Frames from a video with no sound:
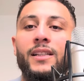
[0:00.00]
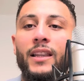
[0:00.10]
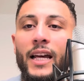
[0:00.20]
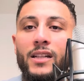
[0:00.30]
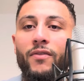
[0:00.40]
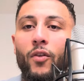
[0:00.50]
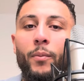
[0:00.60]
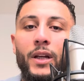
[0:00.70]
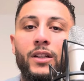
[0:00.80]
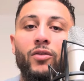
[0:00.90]
34
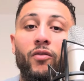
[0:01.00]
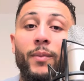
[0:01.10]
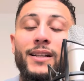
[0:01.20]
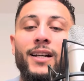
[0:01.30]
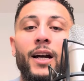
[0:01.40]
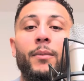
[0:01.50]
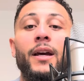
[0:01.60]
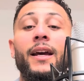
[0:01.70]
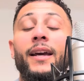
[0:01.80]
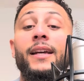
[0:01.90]
minutes of my time
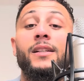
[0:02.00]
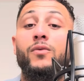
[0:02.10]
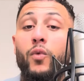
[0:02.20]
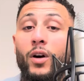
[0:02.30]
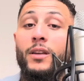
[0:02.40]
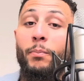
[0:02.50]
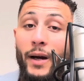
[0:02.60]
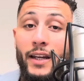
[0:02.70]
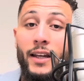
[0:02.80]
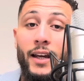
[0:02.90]
is worth money.